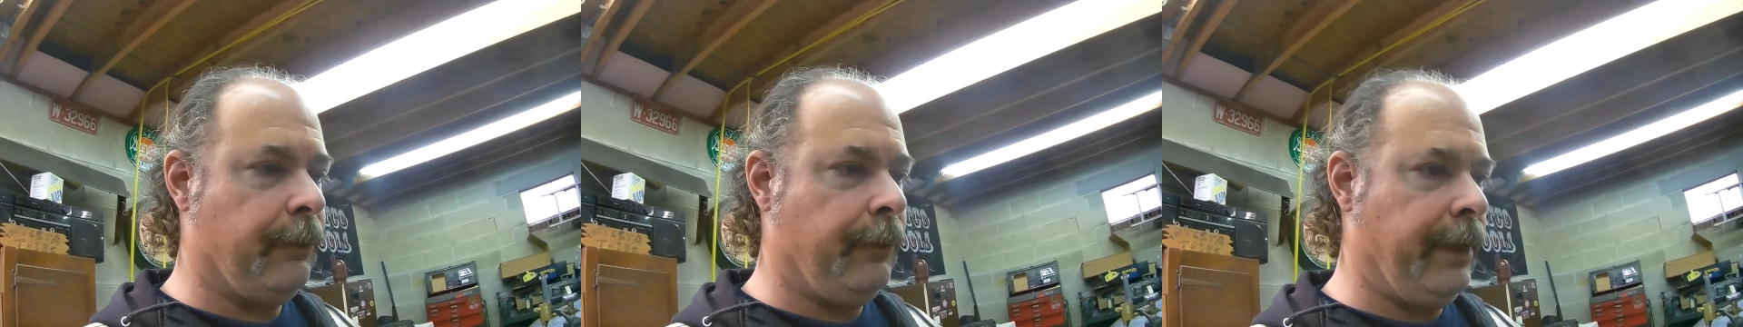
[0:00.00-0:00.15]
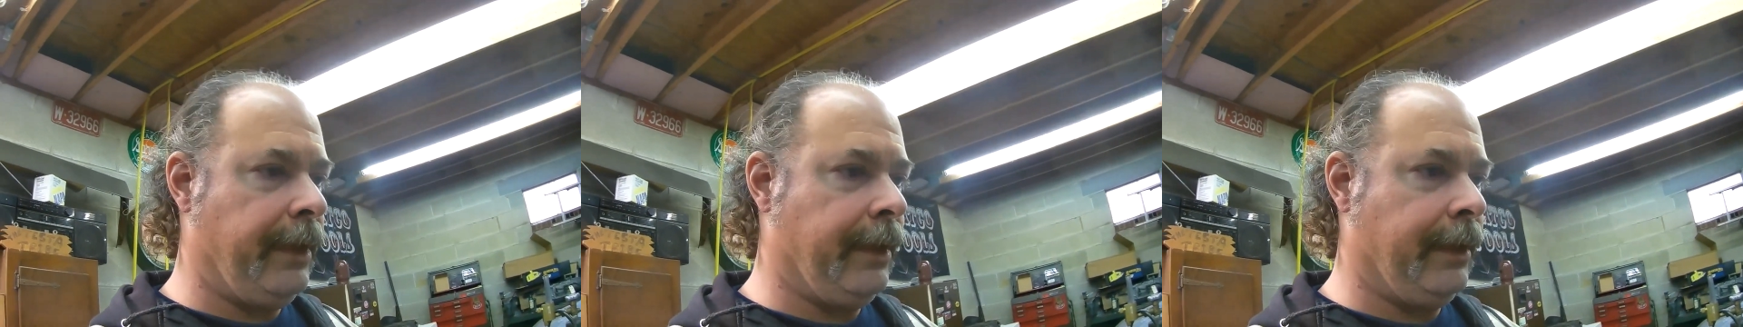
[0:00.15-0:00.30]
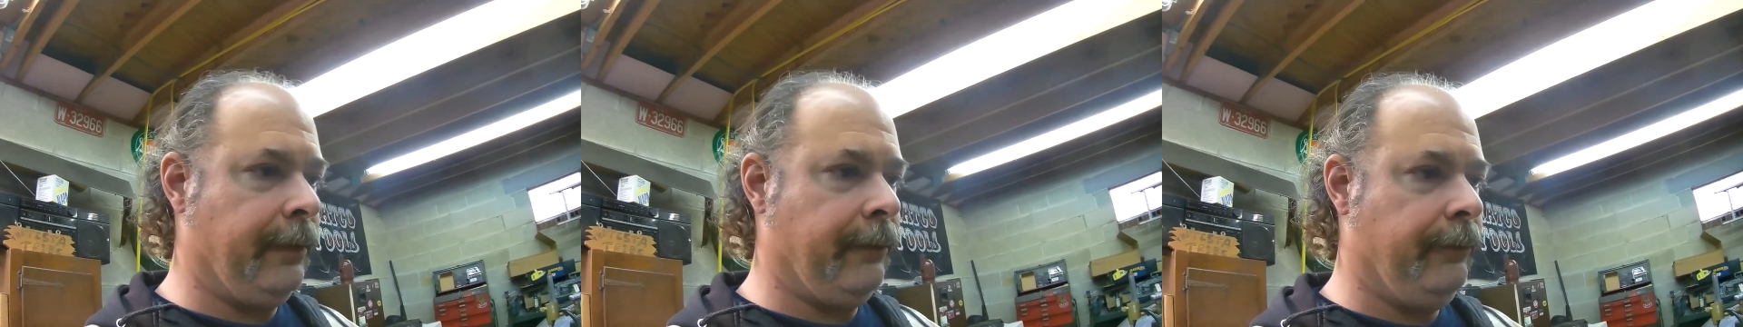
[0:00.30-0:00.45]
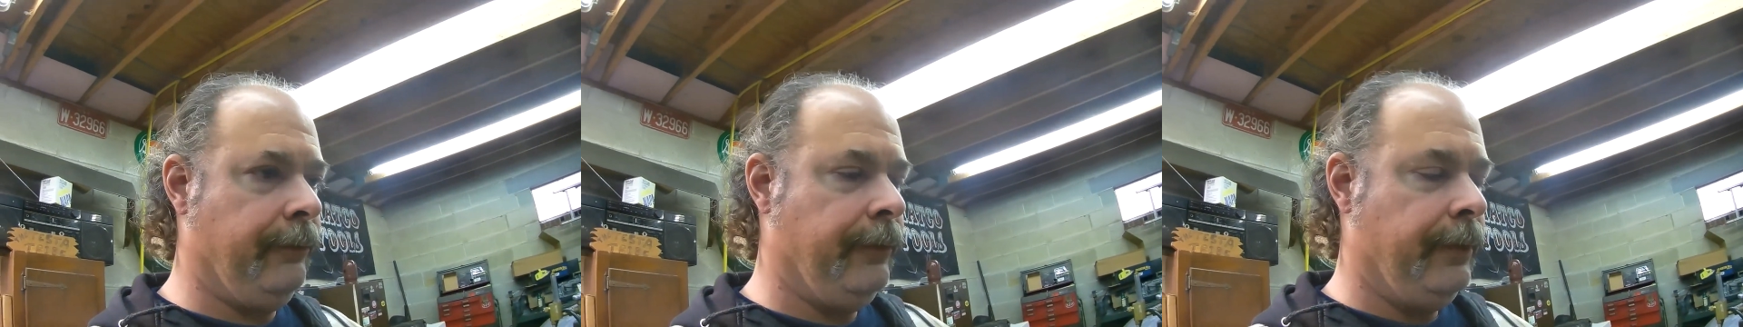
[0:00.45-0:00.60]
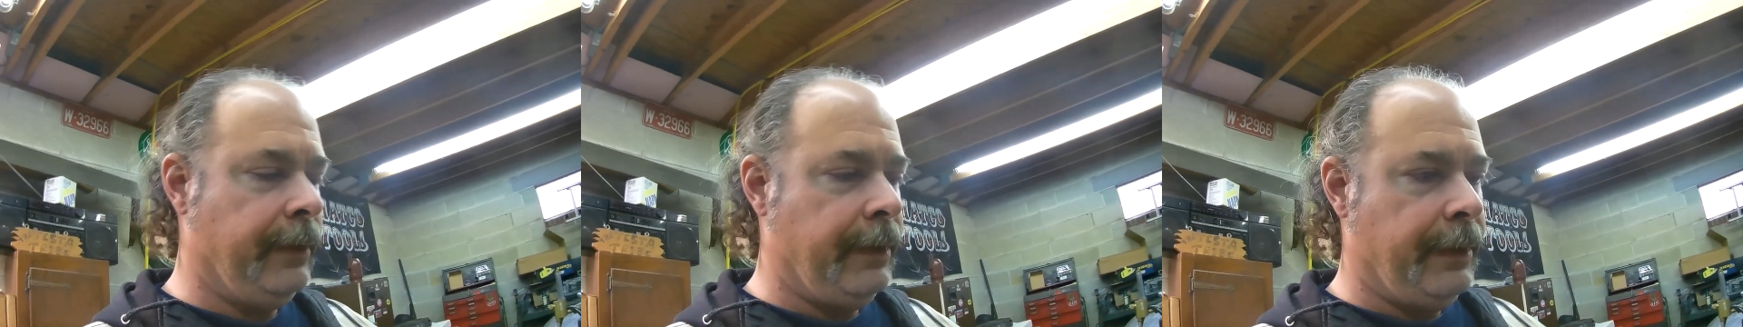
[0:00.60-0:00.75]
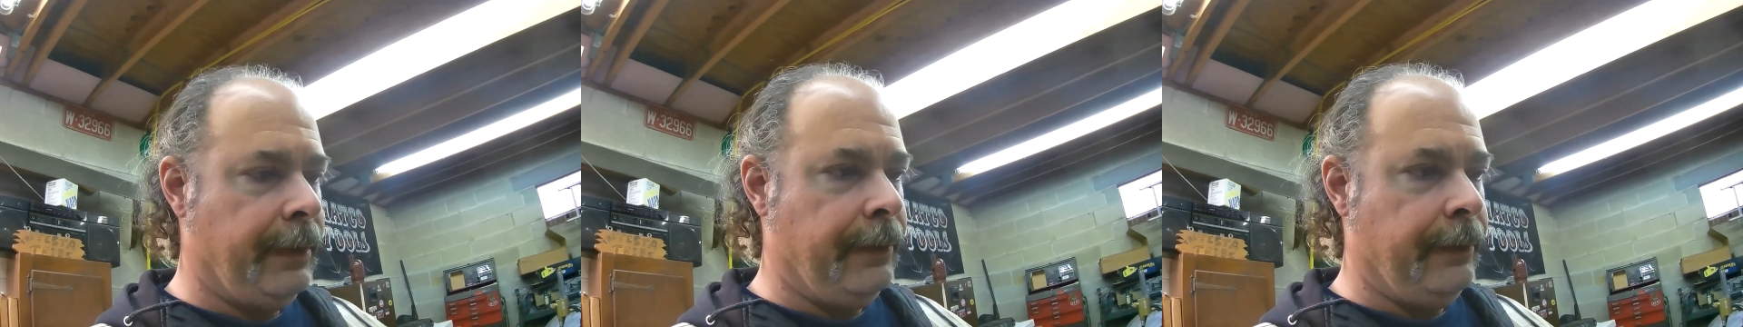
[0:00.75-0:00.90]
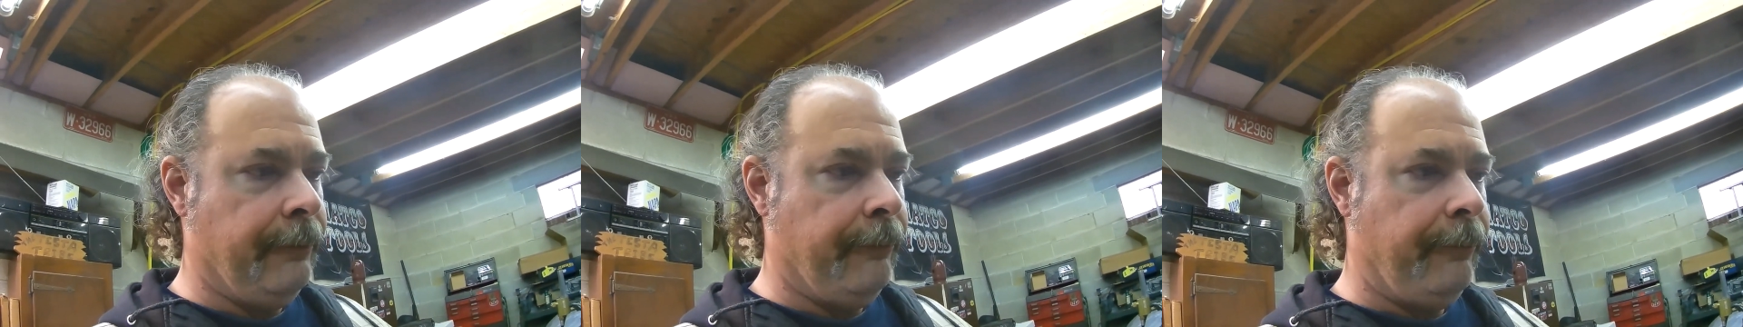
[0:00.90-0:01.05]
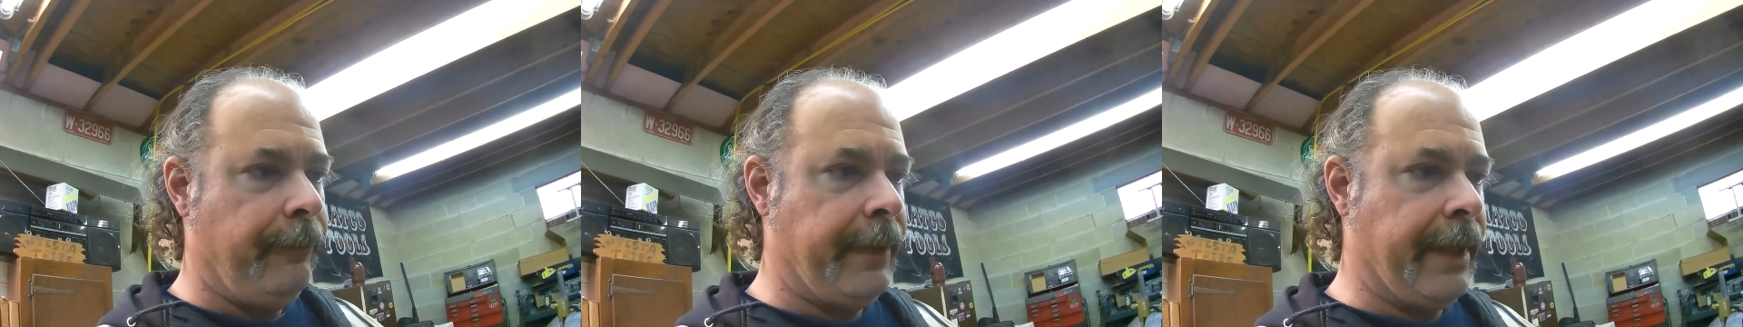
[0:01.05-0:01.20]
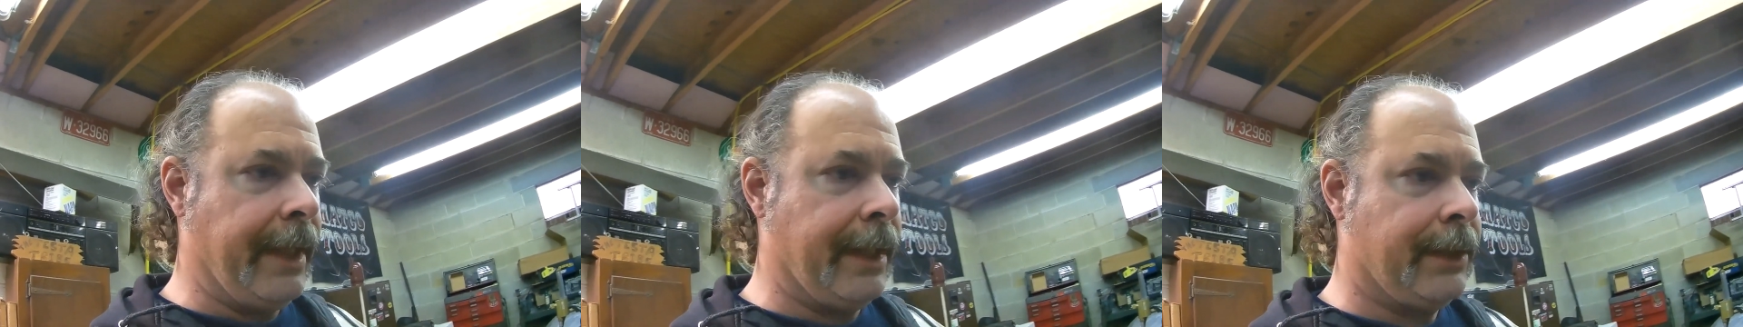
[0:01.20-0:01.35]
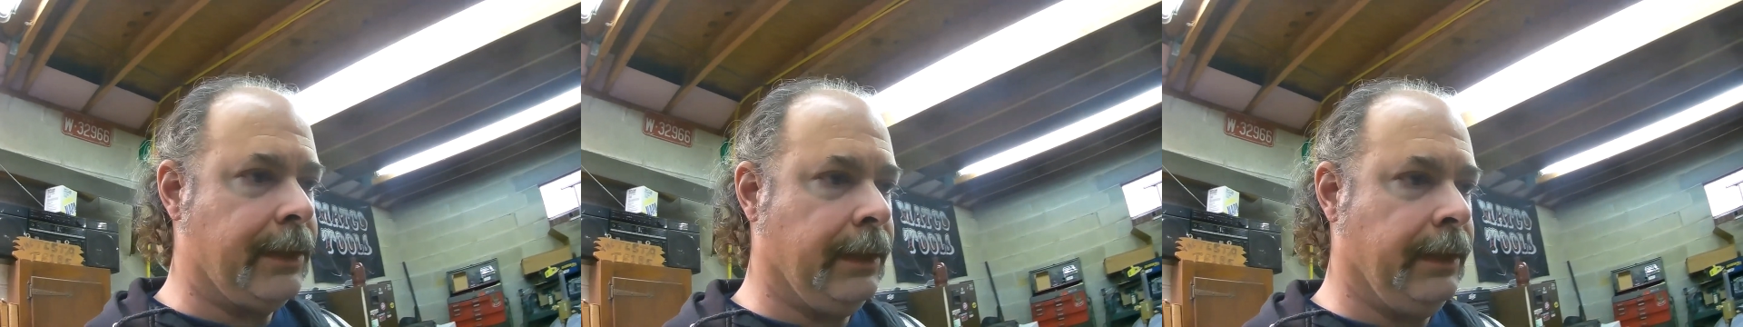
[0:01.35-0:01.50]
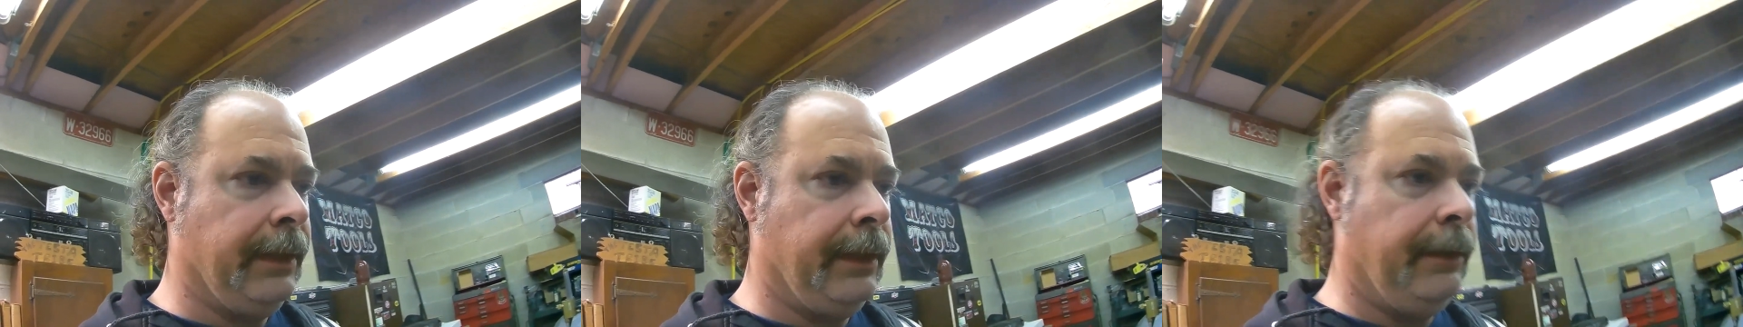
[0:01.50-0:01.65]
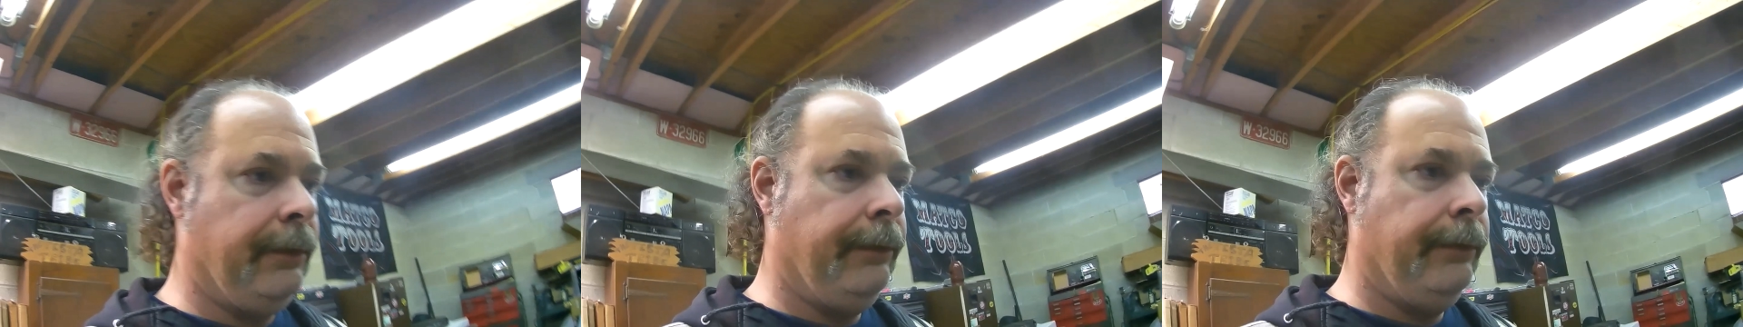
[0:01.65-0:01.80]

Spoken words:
can actually